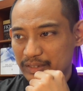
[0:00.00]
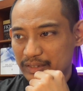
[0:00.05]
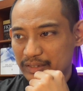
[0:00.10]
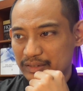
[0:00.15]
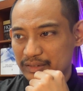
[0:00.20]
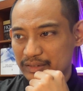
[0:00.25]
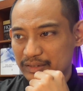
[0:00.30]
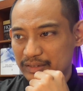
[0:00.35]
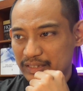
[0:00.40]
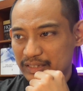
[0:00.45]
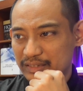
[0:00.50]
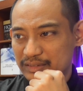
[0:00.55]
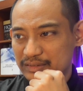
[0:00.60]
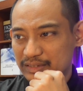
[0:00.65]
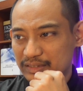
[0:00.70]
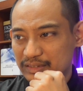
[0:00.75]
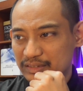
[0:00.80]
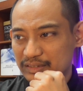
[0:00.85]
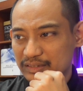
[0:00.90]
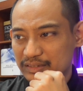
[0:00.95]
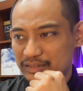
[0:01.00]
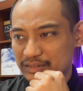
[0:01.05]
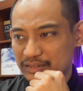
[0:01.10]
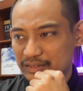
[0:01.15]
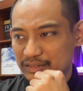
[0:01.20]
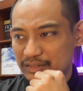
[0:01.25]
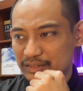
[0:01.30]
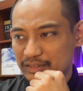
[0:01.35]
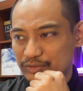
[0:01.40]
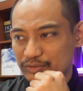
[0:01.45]
and then suddenly
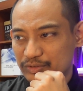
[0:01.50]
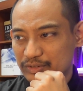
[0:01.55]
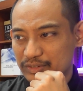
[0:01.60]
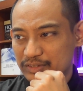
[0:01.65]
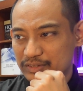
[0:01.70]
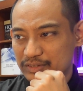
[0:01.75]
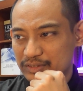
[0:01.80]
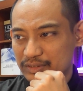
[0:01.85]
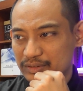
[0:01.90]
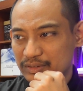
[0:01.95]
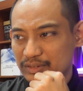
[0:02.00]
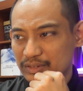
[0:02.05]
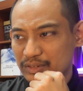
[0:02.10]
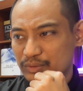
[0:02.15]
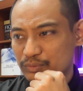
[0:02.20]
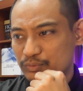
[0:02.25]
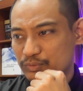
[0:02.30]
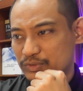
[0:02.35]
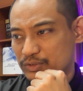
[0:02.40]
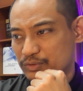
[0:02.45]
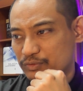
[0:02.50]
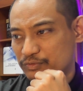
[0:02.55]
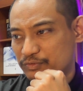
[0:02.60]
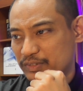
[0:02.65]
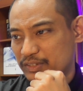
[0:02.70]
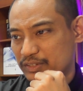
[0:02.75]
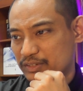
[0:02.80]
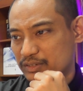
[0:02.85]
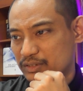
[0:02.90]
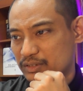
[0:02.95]
create a new religion with new
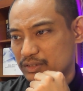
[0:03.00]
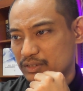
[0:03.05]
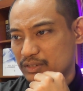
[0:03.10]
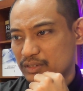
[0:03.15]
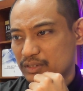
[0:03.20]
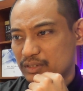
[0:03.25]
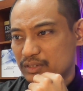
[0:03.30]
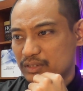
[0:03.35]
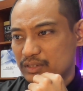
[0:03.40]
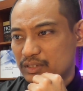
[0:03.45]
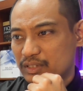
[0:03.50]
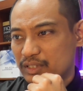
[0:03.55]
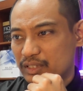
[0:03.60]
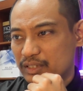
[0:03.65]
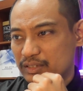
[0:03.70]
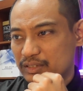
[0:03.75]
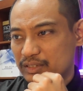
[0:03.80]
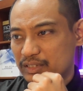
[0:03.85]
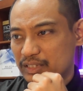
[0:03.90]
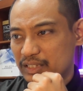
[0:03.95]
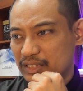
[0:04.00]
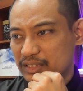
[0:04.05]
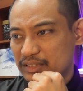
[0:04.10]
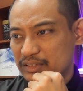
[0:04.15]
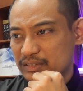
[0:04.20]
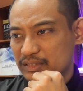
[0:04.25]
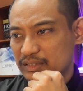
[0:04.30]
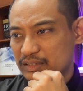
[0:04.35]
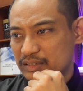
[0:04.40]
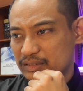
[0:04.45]
faith? And
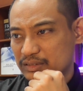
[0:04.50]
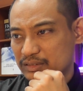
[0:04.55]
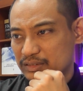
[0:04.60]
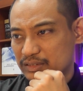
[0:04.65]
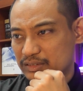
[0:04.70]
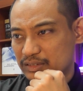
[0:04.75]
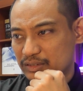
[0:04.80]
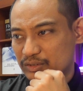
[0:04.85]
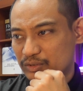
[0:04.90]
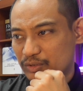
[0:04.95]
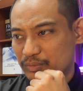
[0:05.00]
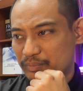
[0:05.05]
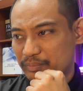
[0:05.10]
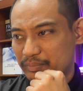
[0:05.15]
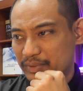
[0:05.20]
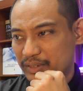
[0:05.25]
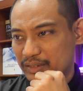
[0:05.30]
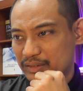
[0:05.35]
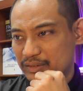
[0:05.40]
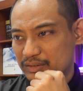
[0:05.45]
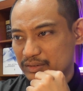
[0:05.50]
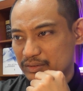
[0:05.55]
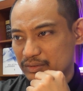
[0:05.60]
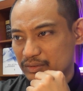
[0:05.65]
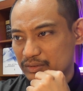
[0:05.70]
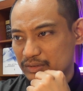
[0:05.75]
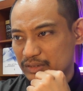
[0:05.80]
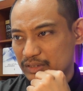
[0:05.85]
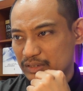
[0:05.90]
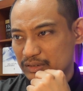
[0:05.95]
then there's a comment.
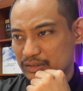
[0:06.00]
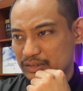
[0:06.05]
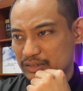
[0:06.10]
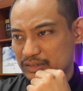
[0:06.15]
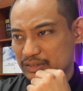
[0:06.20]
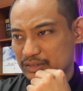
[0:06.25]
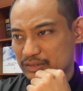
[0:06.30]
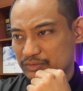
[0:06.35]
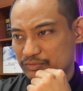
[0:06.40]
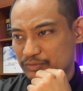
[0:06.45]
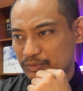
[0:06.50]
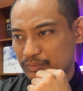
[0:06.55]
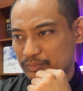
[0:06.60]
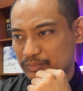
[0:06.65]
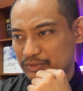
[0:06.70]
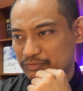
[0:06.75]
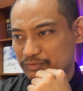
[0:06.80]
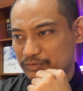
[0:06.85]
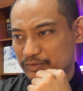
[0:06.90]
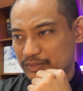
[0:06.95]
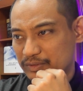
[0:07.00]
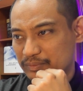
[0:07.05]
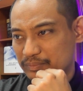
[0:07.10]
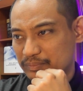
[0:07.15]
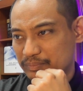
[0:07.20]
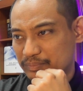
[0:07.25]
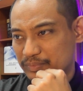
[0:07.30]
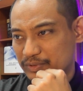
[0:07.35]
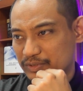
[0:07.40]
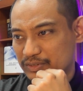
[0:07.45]
Okay, this is from
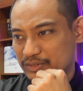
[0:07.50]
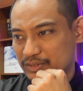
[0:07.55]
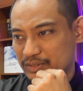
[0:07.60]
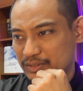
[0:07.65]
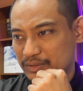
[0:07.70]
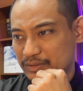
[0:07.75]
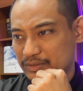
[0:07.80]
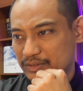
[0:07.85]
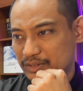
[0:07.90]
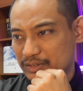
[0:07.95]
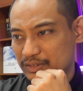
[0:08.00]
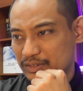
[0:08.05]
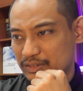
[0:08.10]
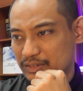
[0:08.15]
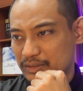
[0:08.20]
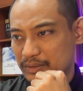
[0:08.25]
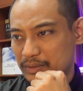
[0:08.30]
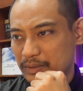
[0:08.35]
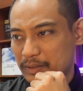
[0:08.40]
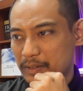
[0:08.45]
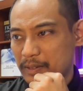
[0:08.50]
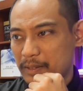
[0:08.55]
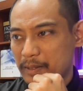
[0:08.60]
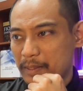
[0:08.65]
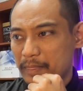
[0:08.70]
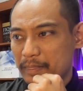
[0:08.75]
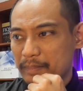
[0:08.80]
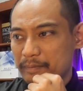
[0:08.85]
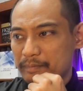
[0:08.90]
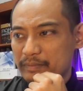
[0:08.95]
different person suddenly.
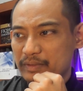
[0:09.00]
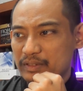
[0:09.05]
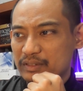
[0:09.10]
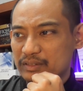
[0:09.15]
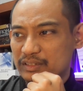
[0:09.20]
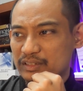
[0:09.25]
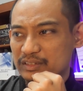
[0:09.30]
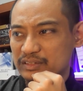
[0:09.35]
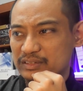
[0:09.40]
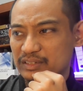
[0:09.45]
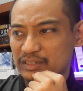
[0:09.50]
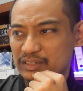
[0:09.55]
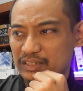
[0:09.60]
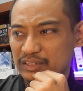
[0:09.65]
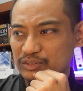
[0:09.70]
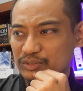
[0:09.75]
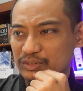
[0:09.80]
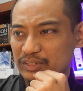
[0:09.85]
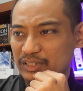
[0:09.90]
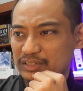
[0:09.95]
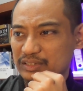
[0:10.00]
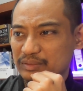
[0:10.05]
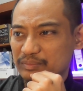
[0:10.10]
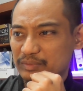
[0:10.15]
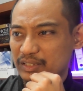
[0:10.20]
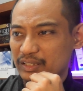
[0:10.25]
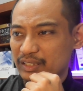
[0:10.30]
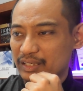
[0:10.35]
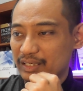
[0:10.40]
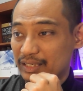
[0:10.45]
Christian and Judaism
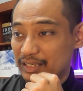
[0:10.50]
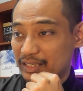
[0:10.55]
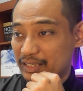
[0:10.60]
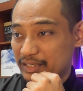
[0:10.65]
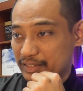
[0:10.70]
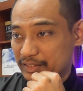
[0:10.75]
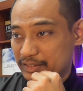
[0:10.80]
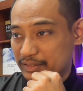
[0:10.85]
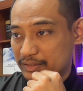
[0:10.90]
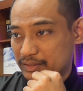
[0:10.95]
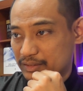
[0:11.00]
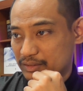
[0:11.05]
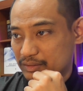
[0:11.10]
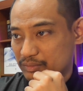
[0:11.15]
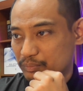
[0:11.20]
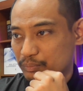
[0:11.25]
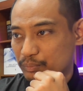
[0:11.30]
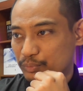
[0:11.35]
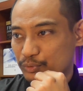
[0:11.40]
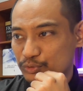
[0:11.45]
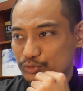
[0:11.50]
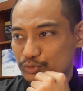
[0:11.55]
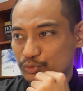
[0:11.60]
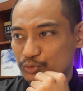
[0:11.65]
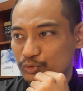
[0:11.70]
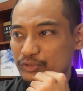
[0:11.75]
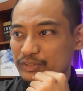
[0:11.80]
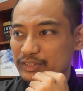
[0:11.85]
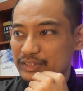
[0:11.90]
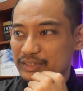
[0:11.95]
are aligned, both
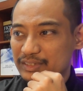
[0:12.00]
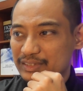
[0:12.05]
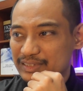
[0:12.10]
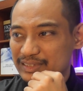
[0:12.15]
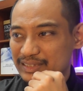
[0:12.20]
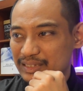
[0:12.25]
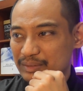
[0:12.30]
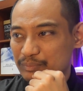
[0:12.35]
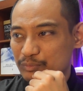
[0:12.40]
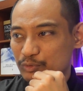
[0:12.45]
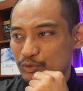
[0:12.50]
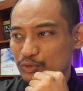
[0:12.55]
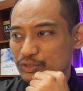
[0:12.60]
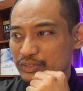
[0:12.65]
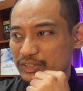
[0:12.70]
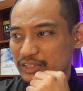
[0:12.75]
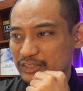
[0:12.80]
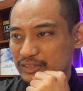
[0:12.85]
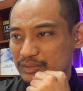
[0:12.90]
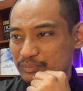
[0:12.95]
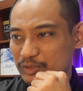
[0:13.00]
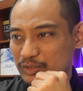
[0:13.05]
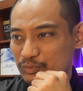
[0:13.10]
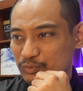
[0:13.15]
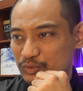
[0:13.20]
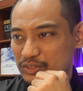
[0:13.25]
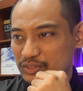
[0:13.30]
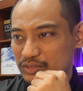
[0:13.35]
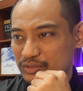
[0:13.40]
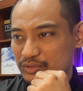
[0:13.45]
holding the same Old Testament,
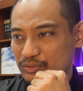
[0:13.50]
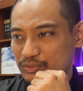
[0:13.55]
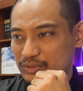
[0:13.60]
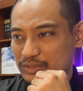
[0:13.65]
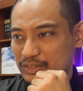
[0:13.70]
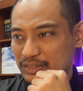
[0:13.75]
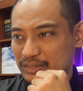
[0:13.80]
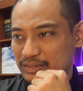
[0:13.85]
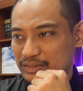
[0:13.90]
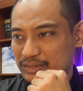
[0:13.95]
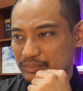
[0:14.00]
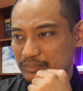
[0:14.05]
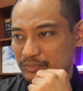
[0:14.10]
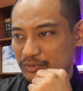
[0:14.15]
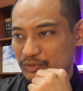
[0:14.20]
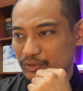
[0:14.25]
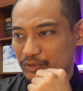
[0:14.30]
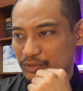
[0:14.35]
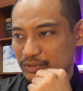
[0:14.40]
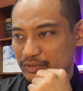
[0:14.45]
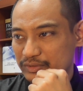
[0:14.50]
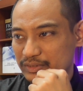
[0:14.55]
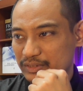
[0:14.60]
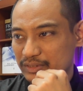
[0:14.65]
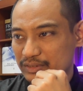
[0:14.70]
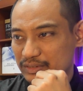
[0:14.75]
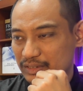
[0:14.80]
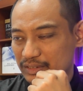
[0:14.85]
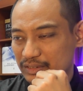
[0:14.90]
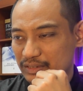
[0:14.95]
which Judaism called
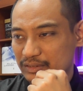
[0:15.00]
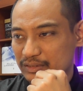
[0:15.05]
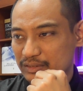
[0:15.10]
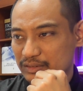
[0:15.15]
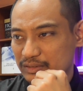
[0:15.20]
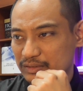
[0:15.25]
Tanakh.